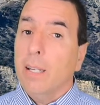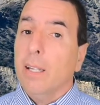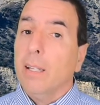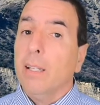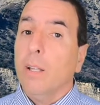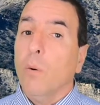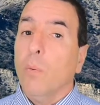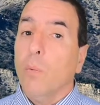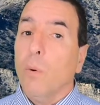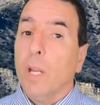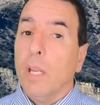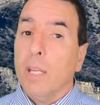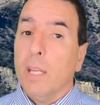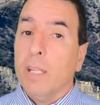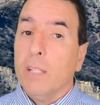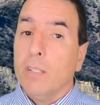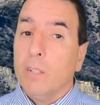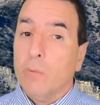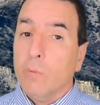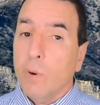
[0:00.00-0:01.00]
that we
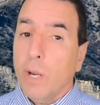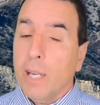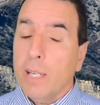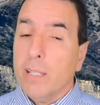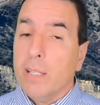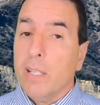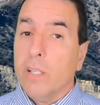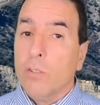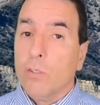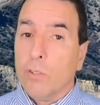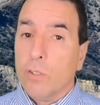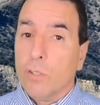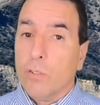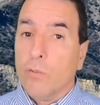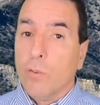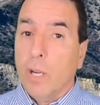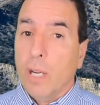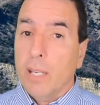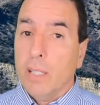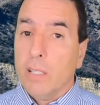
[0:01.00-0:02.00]
need to raise interest
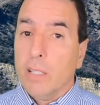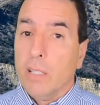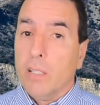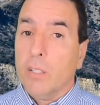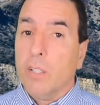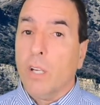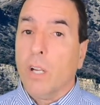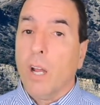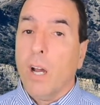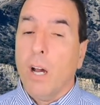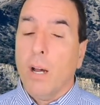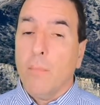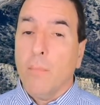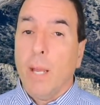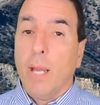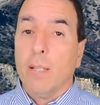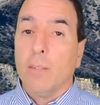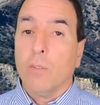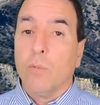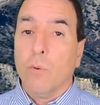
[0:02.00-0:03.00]
rates to
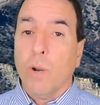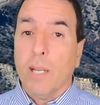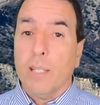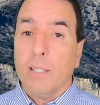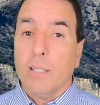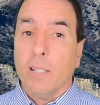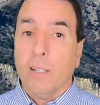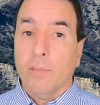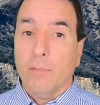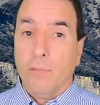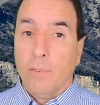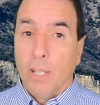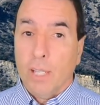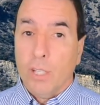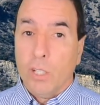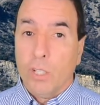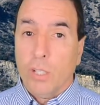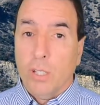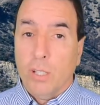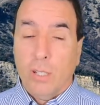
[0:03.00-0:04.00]
combat the rising
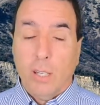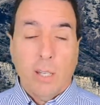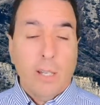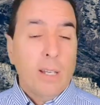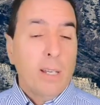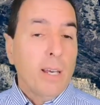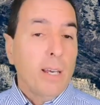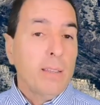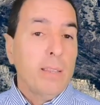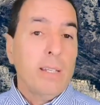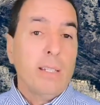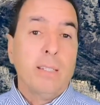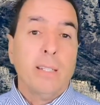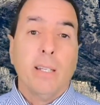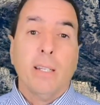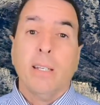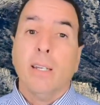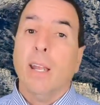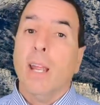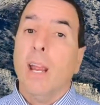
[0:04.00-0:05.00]
inflation. I think
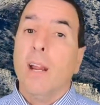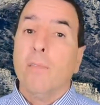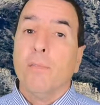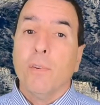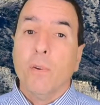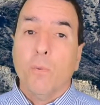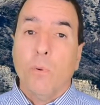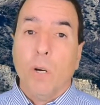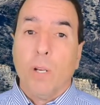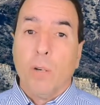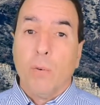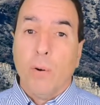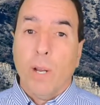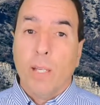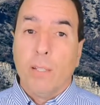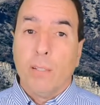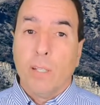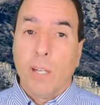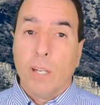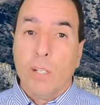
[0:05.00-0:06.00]
that everyone
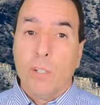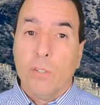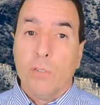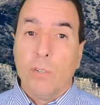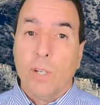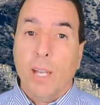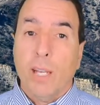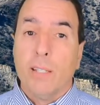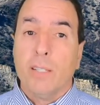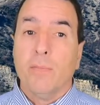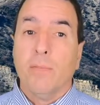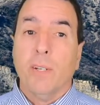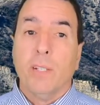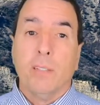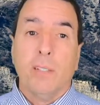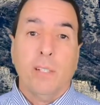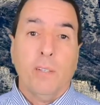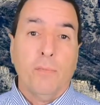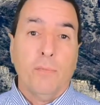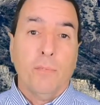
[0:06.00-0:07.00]
around the country has felt
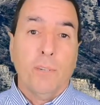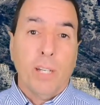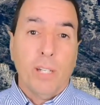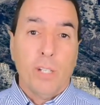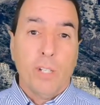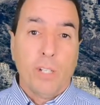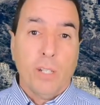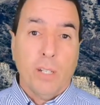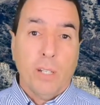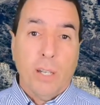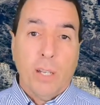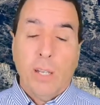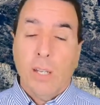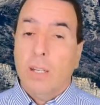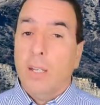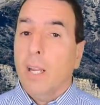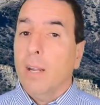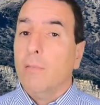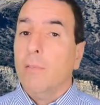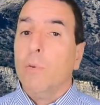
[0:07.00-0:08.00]
the inflation.
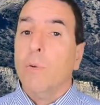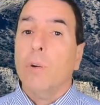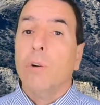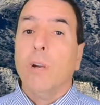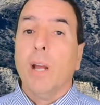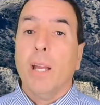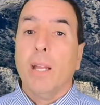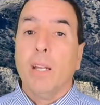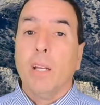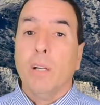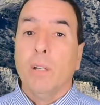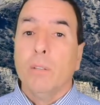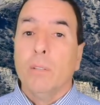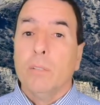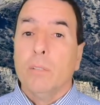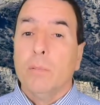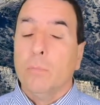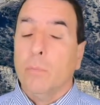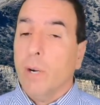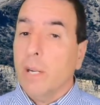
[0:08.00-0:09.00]
Everywhere I go,
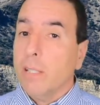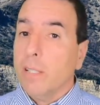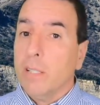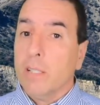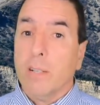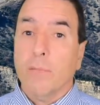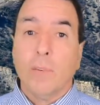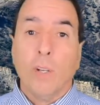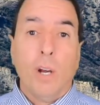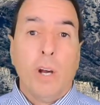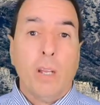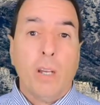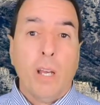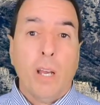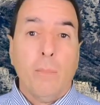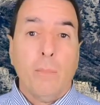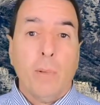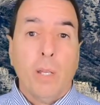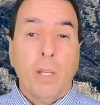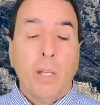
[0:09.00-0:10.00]
prices have gone
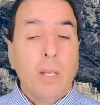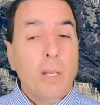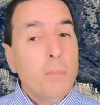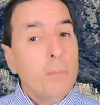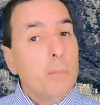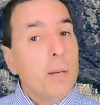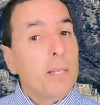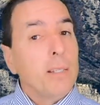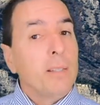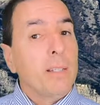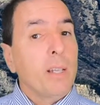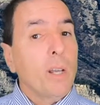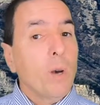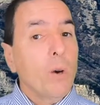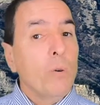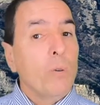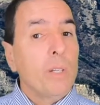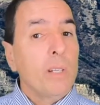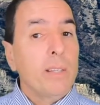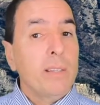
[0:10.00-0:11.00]
up. But the
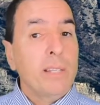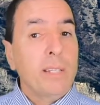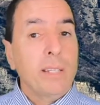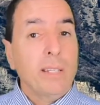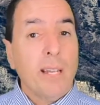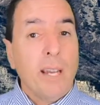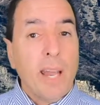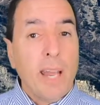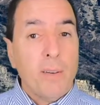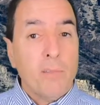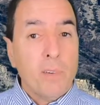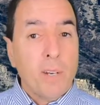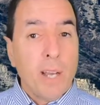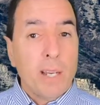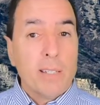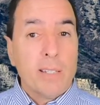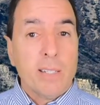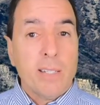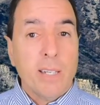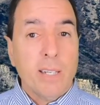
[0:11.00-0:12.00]
only thing that I have
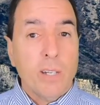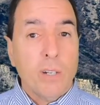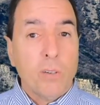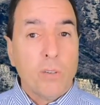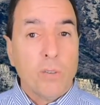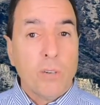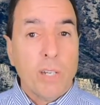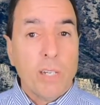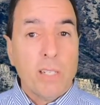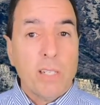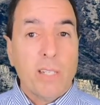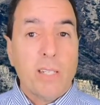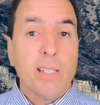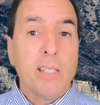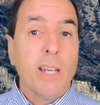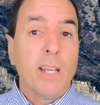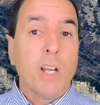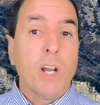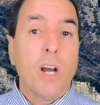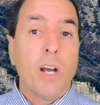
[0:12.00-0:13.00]
not seen increase is
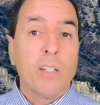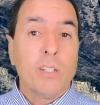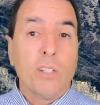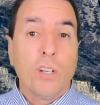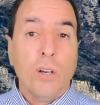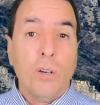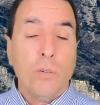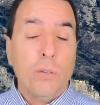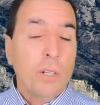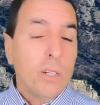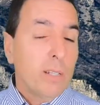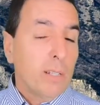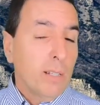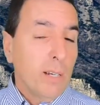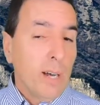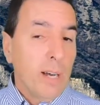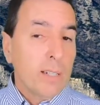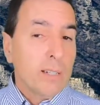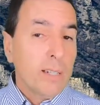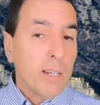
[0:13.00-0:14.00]
at Costco. The
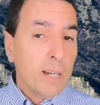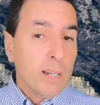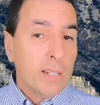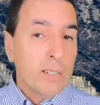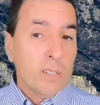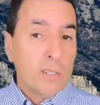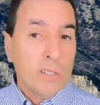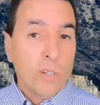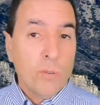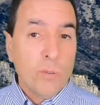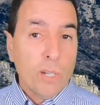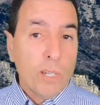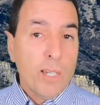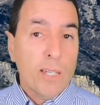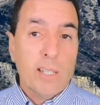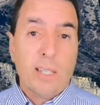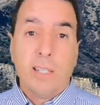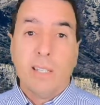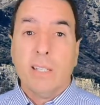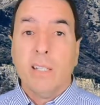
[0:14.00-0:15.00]
hot dog and soda
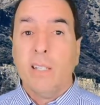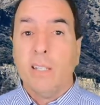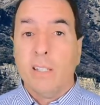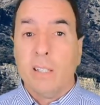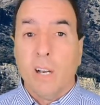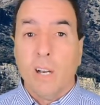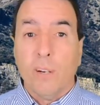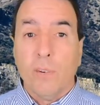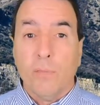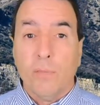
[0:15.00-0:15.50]
is still a dollar